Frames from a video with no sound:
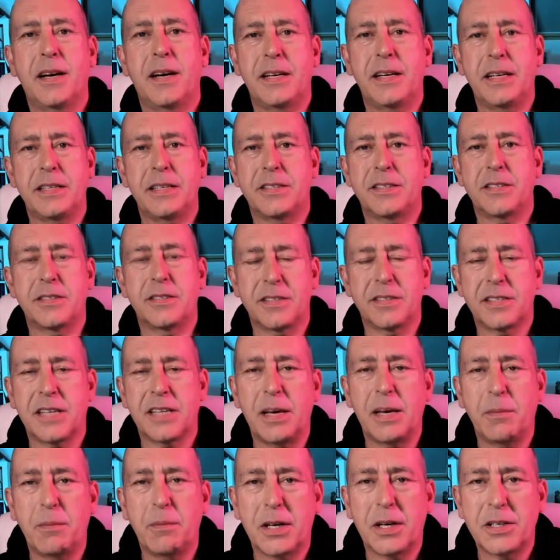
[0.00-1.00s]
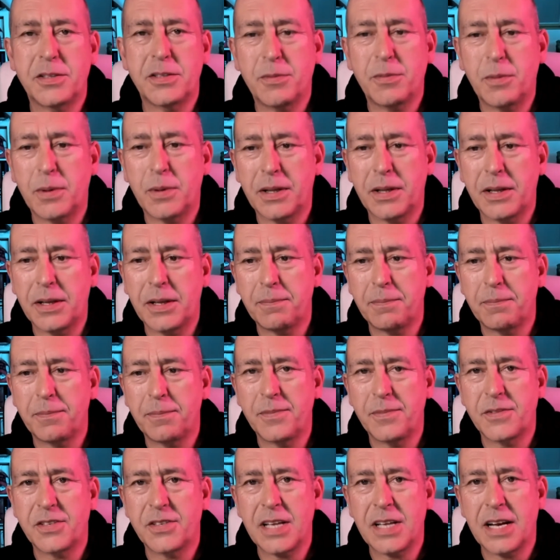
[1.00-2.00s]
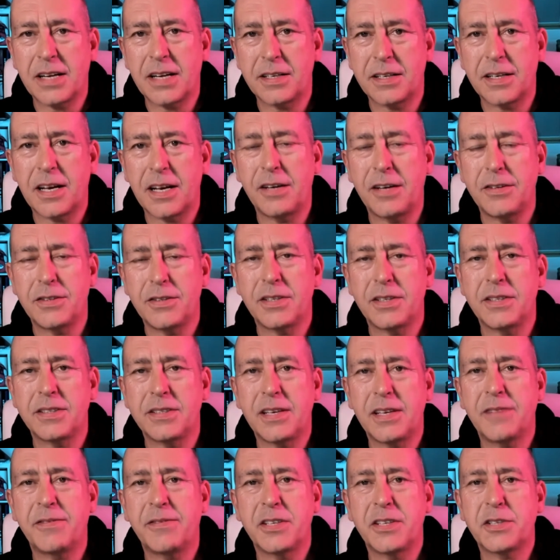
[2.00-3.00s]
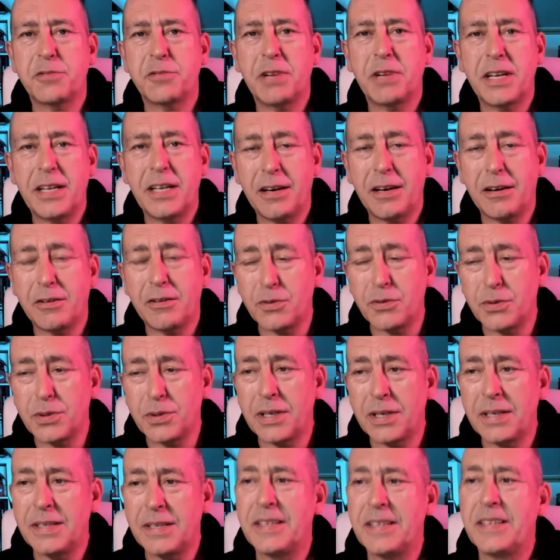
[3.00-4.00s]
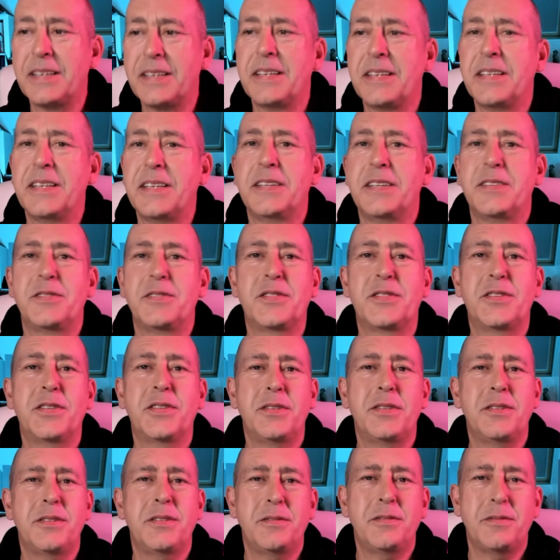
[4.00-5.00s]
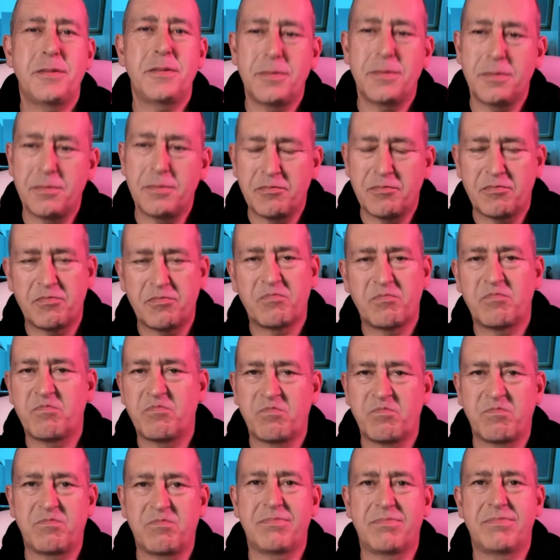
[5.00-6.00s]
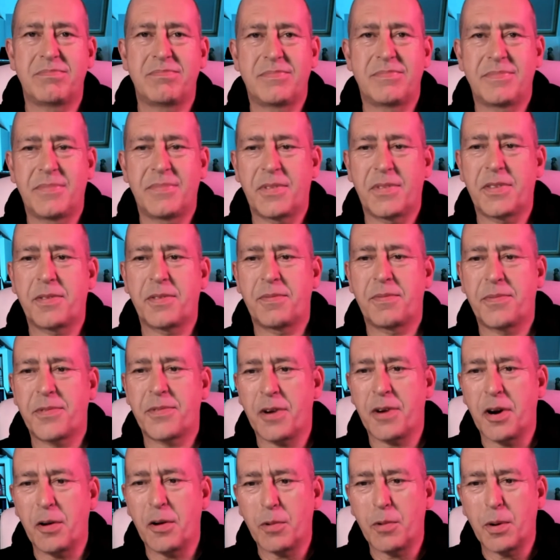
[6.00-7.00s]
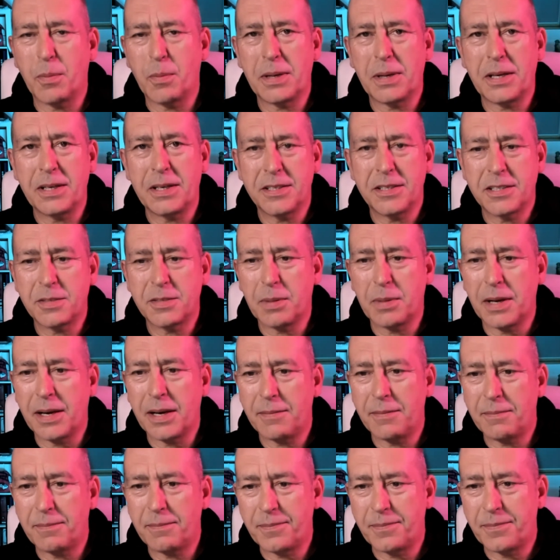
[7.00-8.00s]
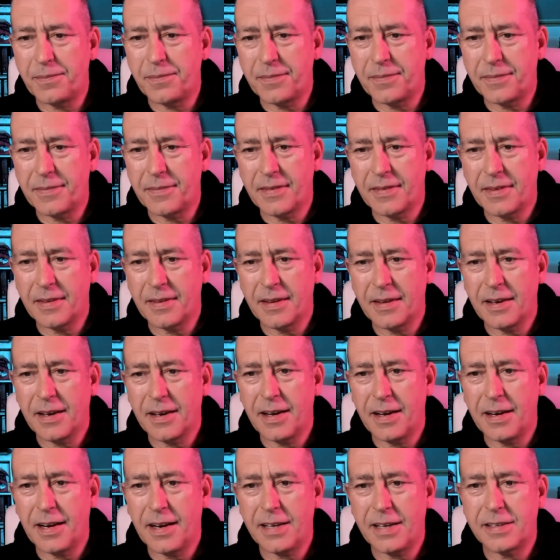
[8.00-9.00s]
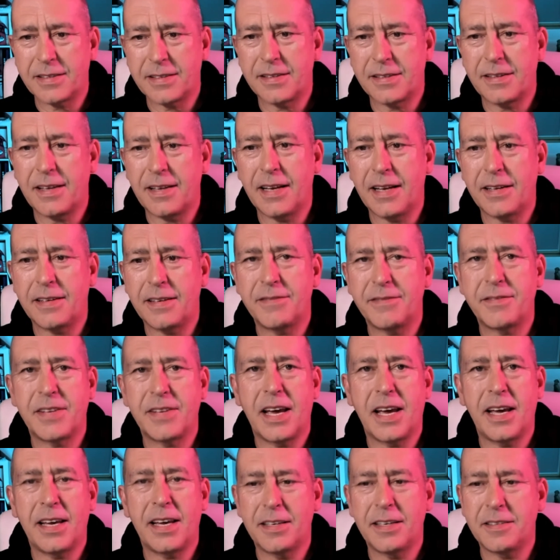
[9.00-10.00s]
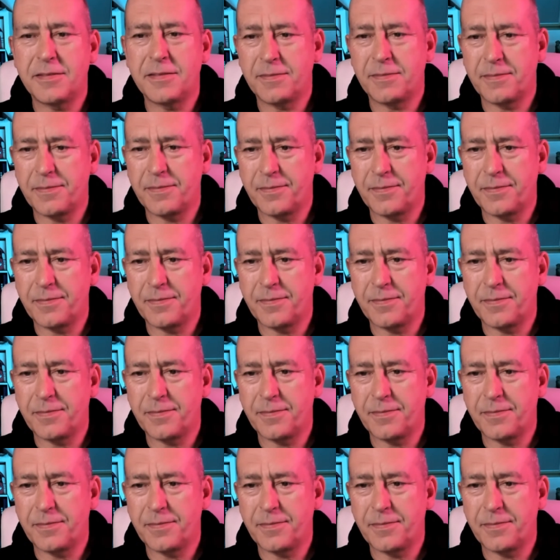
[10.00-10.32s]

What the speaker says: and it doesn't take much for one of the standard hoses, if it's really old, to throw a wobbly and split, and that's the end of day.